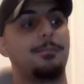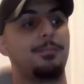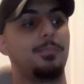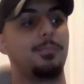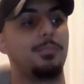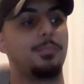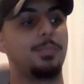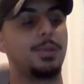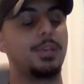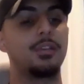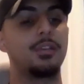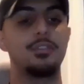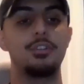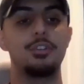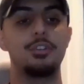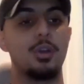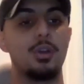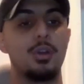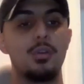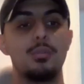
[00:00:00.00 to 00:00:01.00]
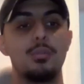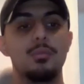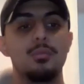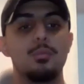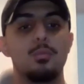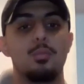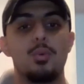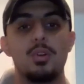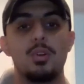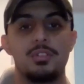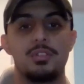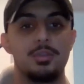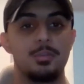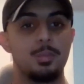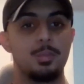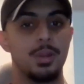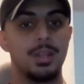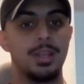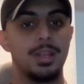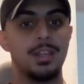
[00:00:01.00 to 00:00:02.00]
Because you don't want to
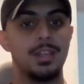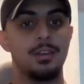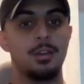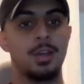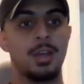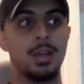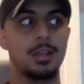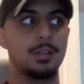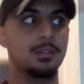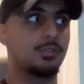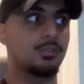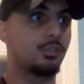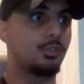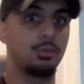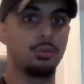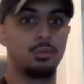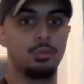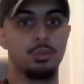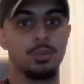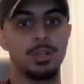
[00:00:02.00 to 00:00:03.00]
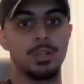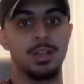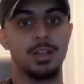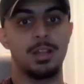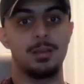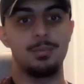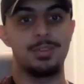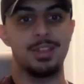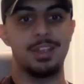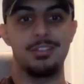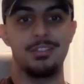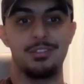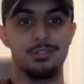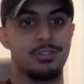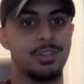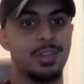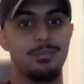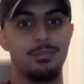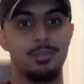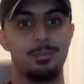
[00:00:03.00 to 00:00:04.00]
bring in 2 new clubs and just
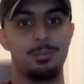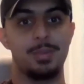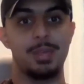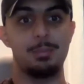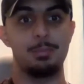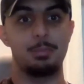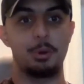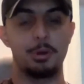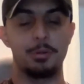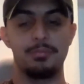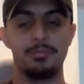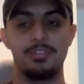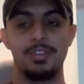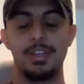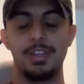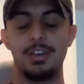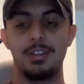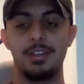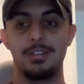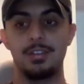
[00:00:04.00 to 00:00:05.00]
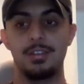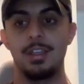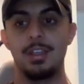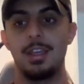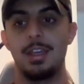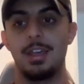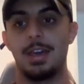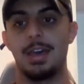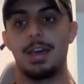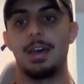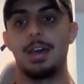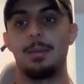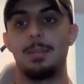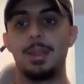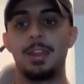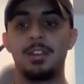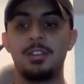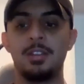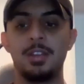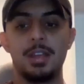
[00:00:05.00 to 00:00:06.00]
have them be bottom feeders.
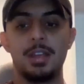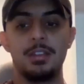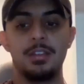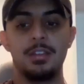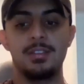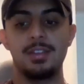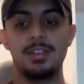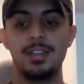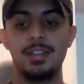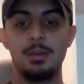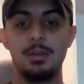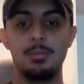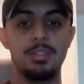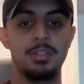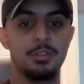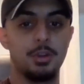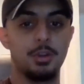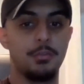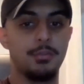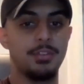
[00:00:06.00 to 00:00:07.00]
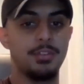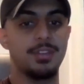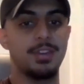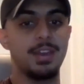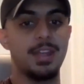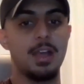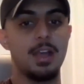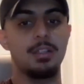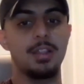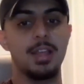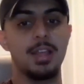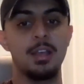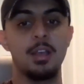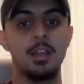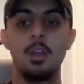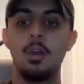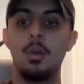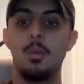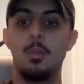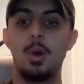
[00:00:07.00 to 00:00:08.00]
And you're seeing that with the Dolphins now. Like,
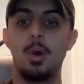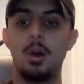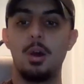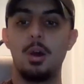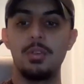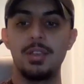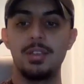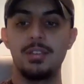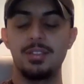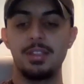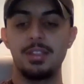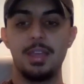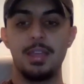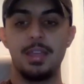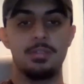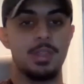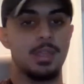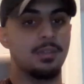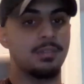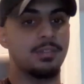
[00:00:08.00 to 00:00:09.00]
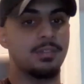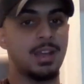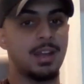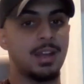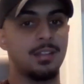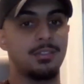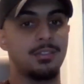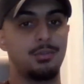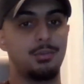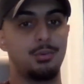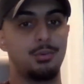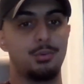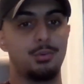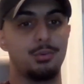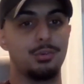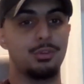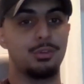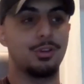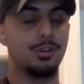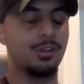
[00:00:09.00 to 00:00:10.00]
while obviously they started to,
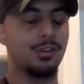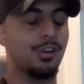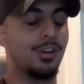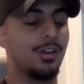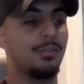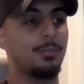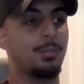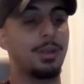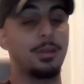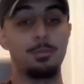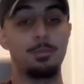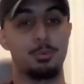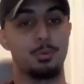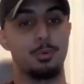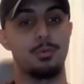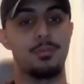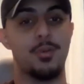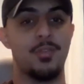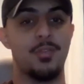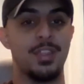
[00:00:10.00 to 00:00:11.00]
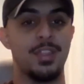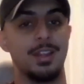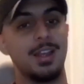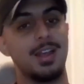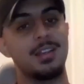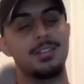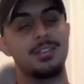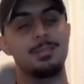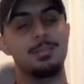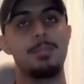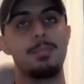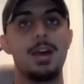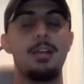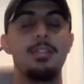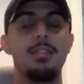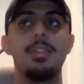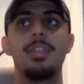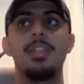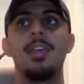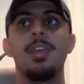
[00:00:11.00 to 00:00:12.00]
kind of improve over the last
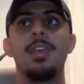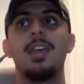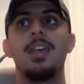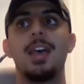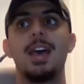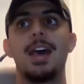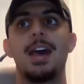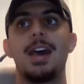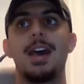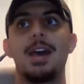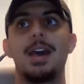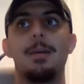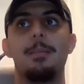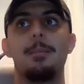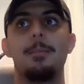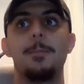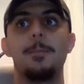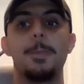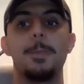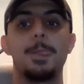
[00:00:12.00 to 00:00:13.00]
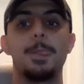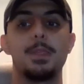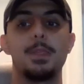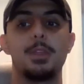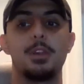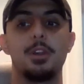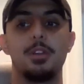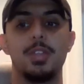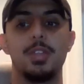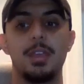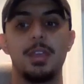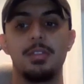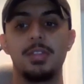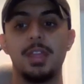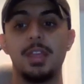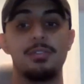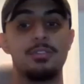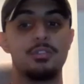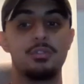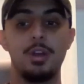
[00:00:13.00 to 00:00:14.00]
month,
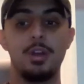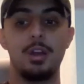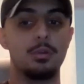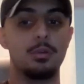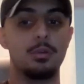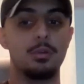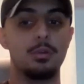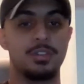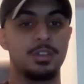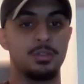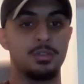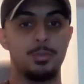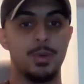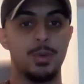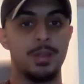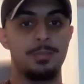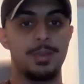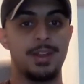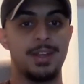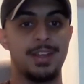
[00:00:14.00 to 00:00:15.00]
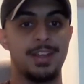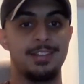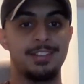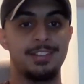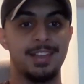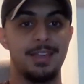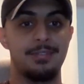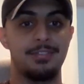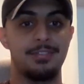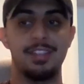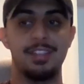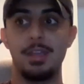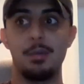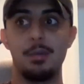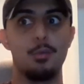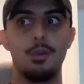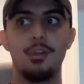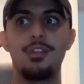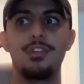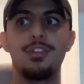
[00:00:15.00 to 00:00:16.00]
they've struggled since Wayne Bennett has left, and they
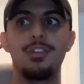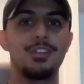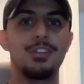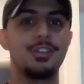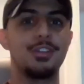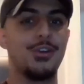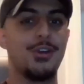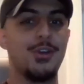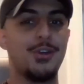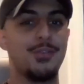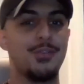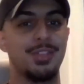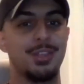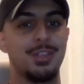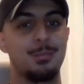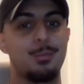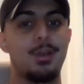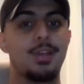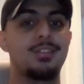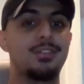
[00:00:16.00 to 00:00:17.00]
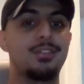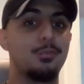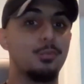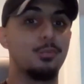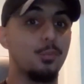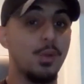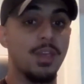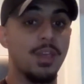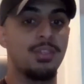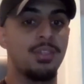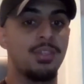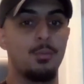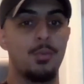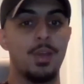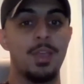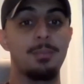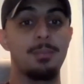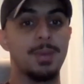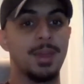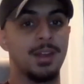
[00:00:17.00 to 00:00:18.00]
weren't, overly impressive with Wayne
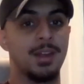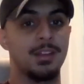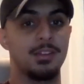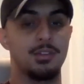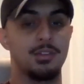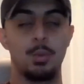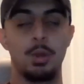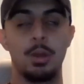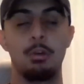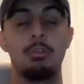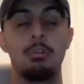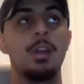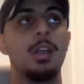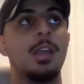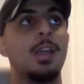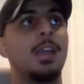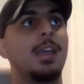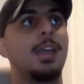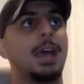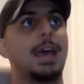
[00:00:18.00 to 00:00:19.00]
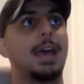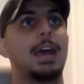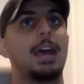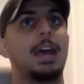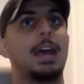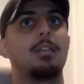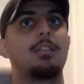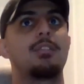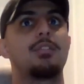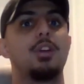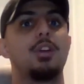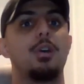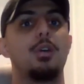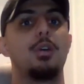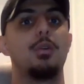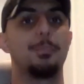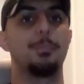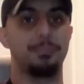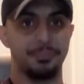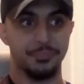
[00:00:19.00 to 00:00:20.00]
Bennett as well. So
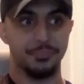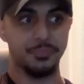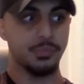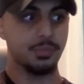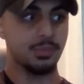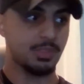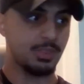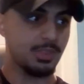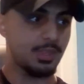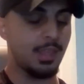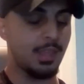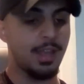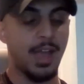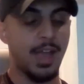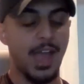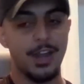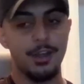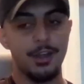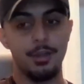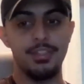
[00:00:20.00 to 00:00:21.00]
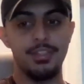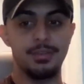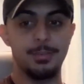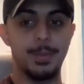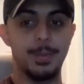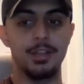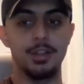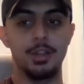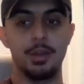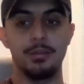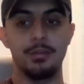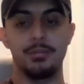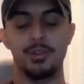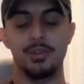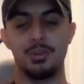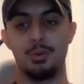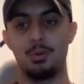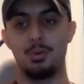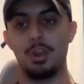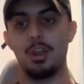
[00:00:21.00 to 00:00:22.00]
I know there's been a lot of
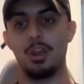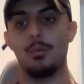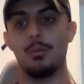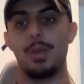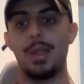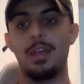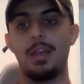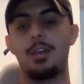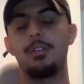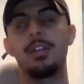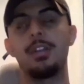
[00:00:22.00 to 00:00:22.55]
talk around,